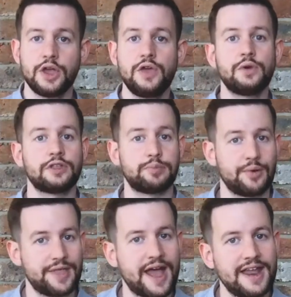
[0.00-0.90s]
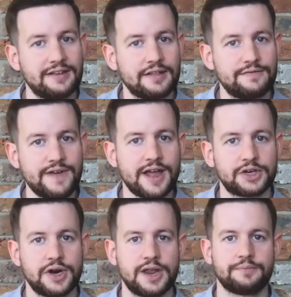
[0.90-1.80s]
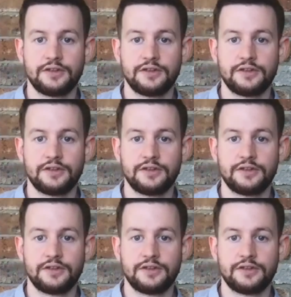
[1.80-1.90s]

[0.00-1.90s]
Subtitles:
you want to deploy that into the factory.